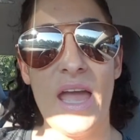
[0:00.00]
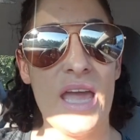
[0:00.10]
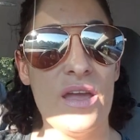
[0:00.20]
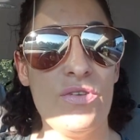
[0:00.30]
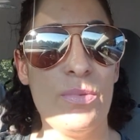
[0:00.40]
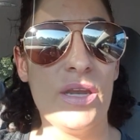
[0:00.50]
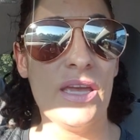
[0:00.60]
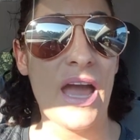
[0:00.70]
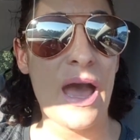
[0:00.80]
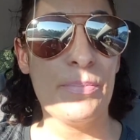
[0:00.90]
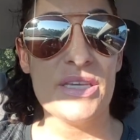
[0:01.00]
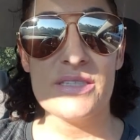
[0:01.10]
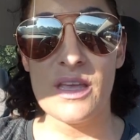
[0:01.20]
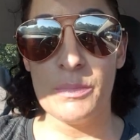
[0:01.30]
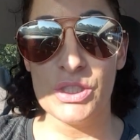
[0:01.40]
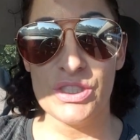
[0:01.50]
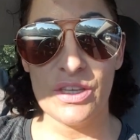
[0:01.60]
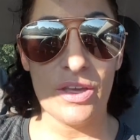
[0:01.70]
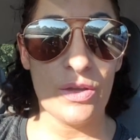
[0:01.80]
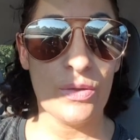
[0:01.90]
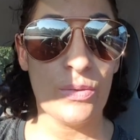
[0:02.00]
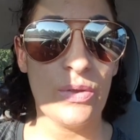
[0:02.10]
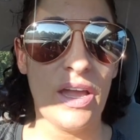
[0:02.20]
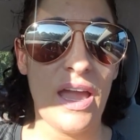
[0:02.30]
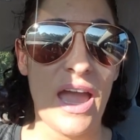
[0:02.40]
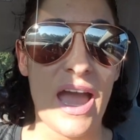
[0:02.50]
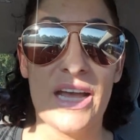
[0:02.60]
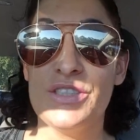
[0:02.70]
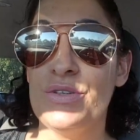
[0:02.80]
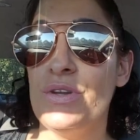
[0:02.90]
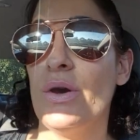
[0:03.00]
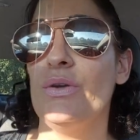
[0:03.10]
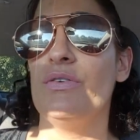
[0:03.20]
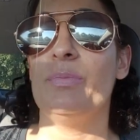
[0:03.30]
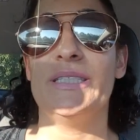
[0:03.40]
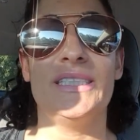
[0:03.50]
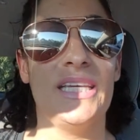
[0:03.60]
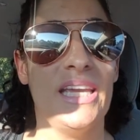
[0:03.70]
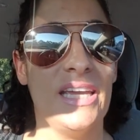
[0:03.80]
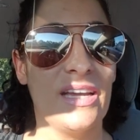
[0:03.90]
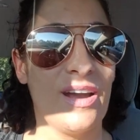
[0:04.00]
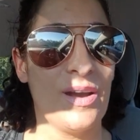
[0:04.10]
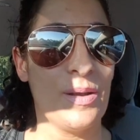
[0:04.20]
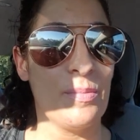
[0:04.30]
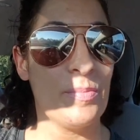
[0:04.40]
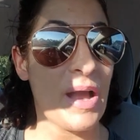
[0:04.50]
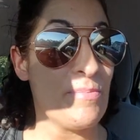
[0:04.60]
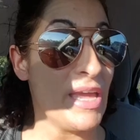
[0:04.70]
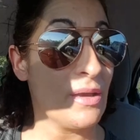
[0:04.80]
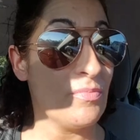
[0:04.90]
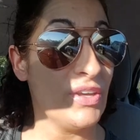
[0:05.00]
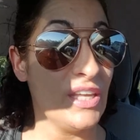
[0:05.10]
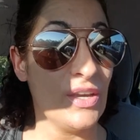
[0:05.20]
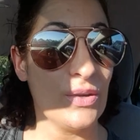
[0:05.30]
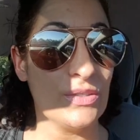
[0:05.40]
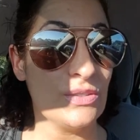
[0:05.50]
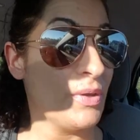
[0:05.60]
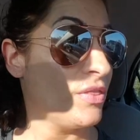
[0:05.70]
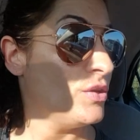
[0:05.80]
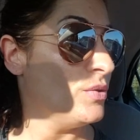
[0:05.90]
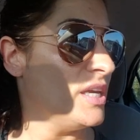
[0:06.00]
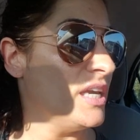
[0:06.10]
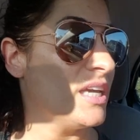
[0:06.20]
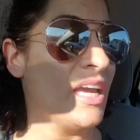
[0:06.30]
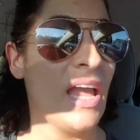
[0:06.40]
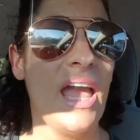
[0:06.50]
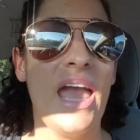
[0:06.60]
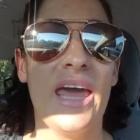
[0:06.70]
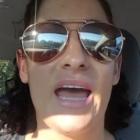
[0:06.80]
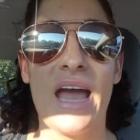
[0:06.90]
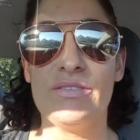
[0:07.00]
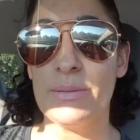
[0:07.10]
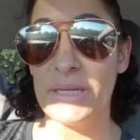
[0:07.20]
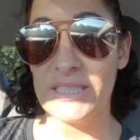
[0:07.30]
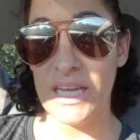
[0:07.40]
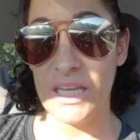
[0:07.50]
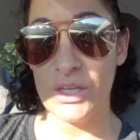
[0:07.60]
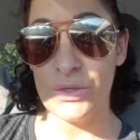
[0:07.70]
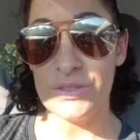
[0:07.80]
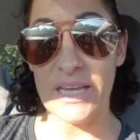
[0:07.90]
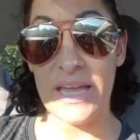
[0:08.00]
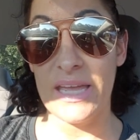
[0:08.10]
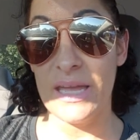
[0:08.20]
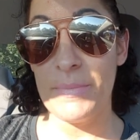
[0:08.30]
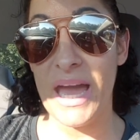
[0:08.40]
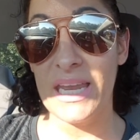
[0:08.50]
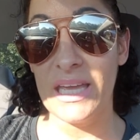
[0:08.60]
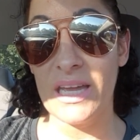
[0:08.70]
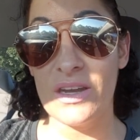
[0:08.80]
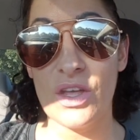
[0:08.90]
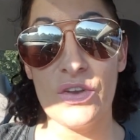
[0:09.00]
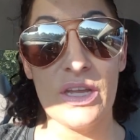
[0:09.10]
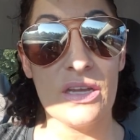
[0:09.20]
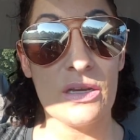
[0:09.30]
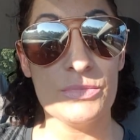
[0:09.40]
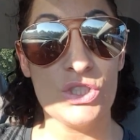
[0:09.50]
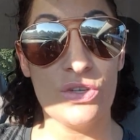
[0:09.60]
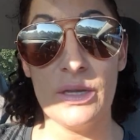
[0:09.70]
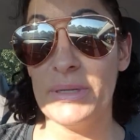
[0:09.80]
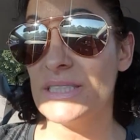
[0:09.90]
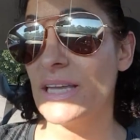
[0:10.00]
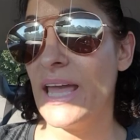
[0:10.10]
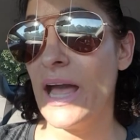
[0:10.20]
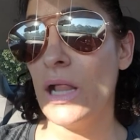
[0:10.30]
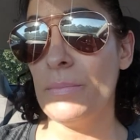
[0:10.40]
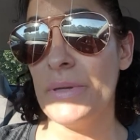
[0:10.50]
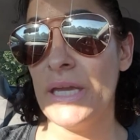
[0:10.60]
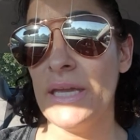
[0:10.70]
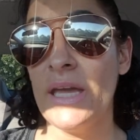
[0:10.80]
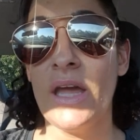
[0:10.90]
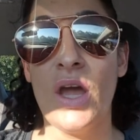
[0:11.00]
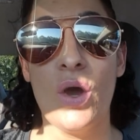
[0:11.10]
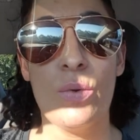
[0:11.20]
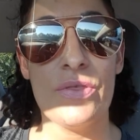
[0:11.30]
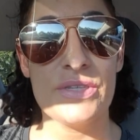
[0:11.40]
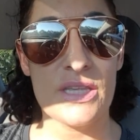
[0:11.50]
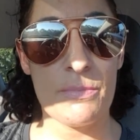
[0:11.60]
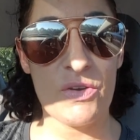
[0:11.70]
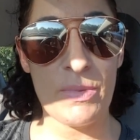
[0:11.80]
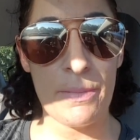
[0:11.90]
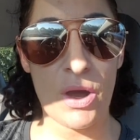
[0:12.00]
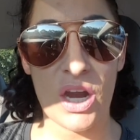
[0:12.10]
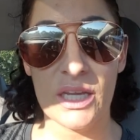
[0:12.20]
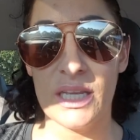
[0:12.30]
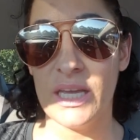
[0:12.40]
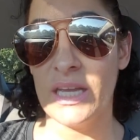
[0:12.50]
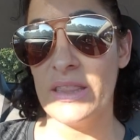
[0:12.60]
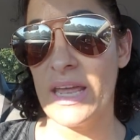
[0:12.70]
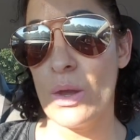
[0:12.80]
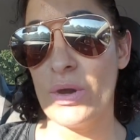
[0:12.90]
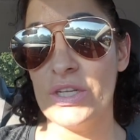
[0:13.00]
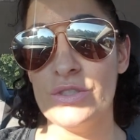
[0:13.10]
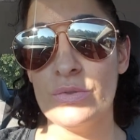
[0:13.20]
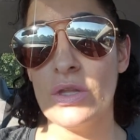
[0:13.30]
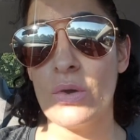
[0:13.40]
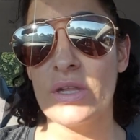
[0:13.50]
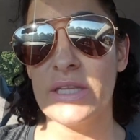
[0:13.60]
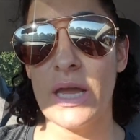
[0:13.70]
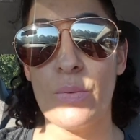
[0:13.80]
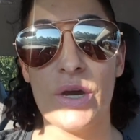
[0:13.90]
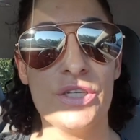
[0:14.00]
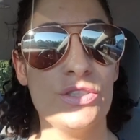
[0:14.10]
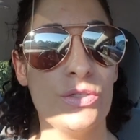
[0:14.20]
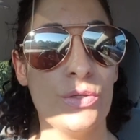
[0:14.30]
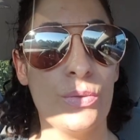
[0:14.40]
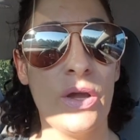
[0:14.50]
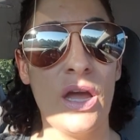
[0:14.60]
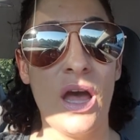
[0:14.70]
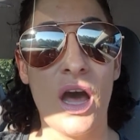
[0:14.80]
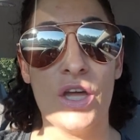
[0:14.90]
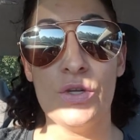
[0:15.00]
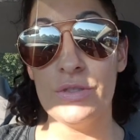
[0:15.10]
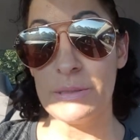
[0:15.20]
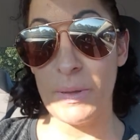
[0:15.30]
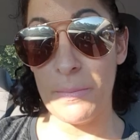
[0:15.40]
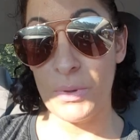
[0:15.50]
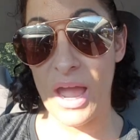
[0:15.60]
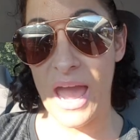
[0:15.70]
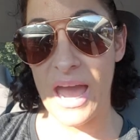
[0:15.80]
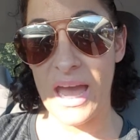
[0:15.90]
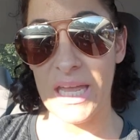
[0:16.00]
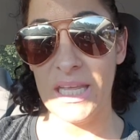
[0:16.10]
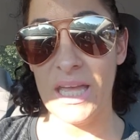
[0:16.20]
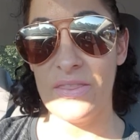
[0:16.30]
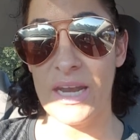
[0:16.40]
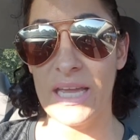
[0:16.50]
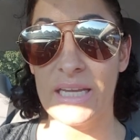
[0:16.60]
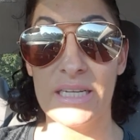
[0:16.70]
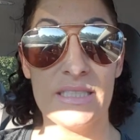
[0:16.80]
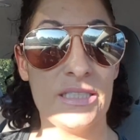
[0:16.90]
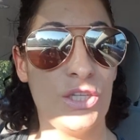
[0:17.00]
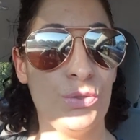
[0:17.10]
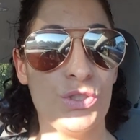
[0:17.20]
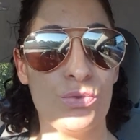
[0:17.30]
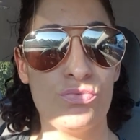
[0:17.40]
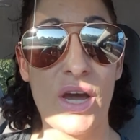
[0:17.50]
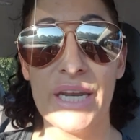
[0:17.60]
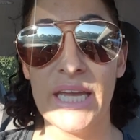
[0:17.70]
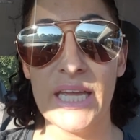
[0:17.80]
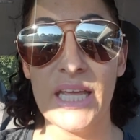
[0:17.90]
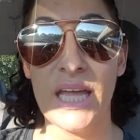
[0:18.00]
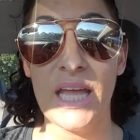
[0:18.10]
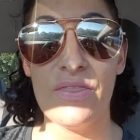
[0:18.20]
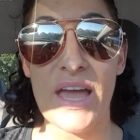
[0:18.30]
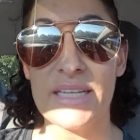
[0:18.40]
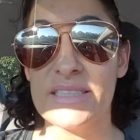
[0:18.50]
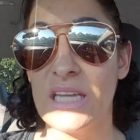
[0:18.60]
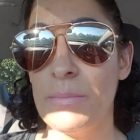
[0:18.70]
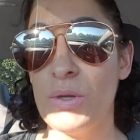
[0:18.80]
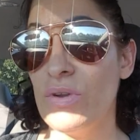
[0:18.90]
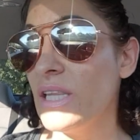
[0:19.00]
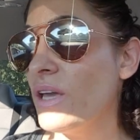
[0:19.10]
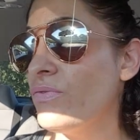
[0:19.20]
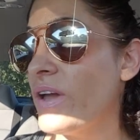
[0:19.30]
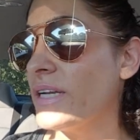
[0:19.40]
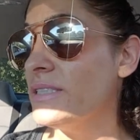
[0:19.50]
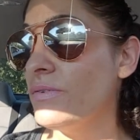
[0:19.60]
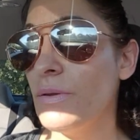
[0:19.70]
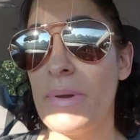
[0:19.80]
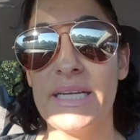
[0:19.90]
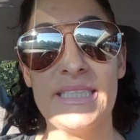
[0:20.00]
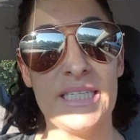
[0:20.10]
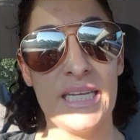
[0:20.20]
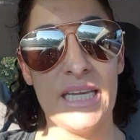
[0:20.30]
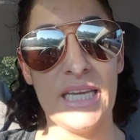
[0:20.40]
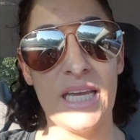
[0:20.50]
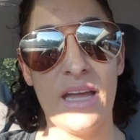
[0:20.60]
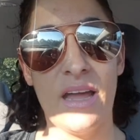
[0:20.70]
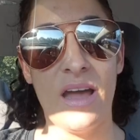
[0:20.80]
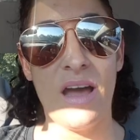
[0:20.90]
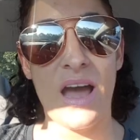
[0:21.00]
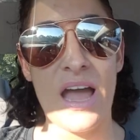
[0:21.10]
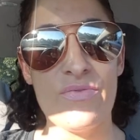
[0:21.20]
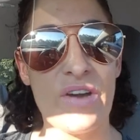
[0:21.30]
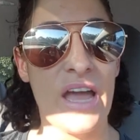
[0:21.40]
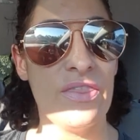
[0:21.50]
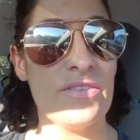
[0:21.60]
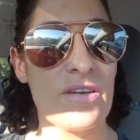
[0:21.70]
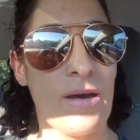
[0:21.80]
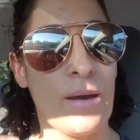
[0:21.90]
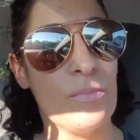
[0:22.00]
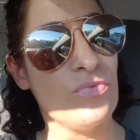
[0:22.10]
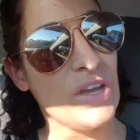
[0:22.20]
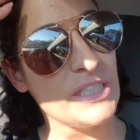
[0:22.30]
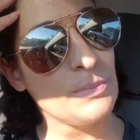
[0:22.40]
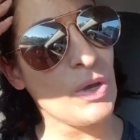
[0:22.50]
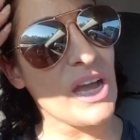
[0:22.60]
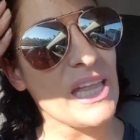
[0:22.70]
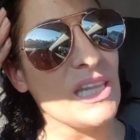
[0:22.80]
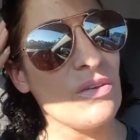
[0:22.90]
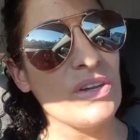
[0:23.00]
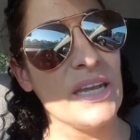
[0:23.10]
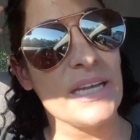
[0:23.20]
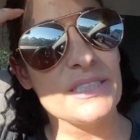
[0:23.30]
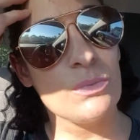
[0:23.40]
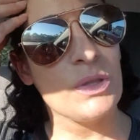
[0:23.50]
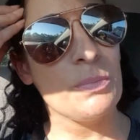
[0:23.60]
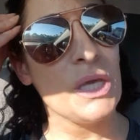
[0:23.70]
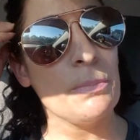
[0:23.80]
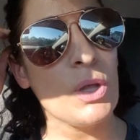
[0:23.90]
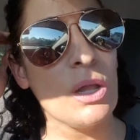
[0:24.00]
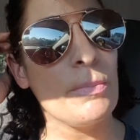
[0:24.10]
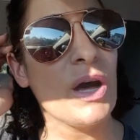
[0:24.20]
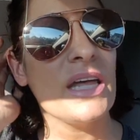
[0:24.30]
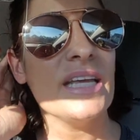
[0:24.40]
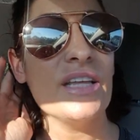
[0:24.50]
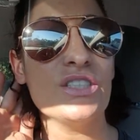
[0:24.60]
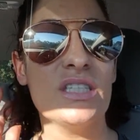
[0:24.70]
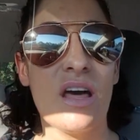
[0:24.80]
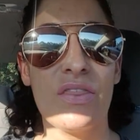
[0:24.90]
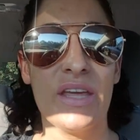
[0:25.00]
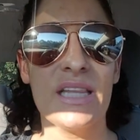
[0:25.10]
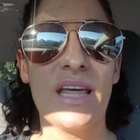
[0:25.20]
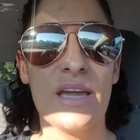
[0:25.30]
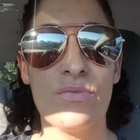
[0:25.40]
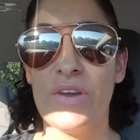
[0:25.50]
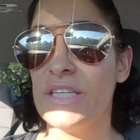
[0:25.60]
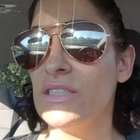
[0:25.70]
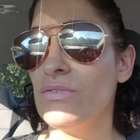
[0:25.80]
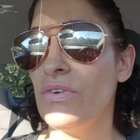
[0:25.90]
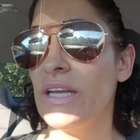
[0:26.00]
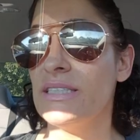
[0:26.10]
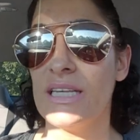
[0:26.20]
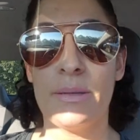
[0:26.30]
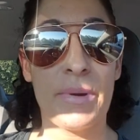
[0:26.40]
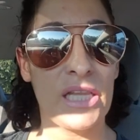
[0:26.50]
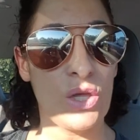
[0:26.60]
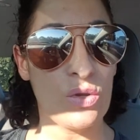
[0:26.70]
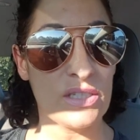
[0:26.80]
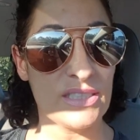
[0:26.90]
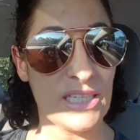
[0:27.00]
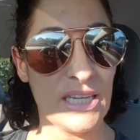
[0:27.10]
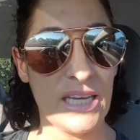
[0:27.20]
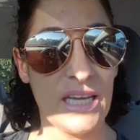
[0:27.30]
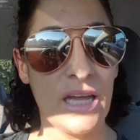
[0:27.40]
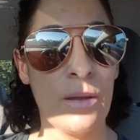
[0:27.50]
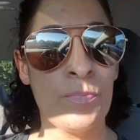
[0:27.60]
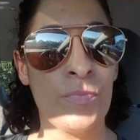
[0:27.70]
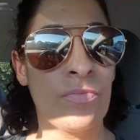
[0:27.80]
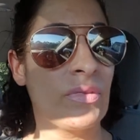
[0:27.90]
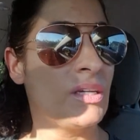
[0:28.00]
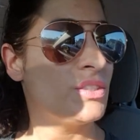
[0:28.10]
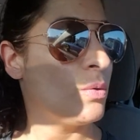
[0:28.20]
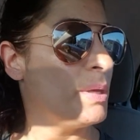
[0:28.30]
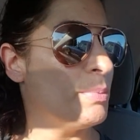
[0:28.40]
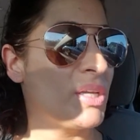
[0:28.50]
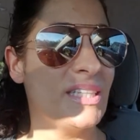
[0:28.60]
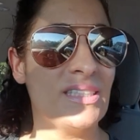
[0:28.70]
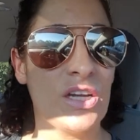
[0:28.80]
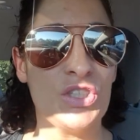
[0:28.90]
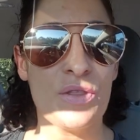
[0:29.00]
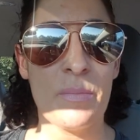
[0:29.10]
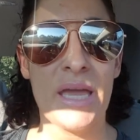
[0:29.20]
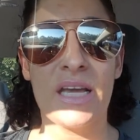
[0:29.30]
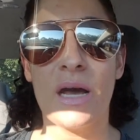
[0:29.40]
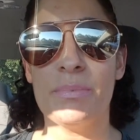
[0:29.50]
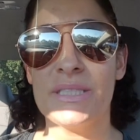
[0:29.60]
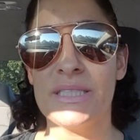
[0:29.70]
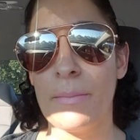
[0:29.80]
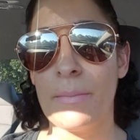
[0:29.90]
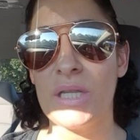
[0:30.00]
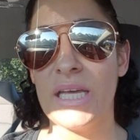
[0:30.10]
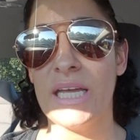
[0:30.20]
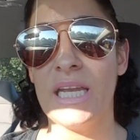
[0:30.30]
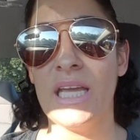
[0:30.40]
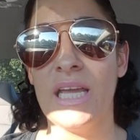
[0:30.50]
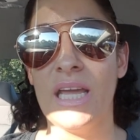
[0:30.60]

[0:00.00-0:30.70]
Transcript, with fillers: Hey everybody, happy summer to you. As you know, you've been seeing um, my makeup videos with Younique, and I have some exciting news. I am adding another income stream. It's gonna help me with some of my marketing that I wanna do locally. I wanna do a newspaper ad, and then I can continue to run it. That's gonna be really effective in my city. I find um, Facebook, I love connecting with people, but there's nothing like face-to-face -face in my local city so people can touch the makeup, sample it,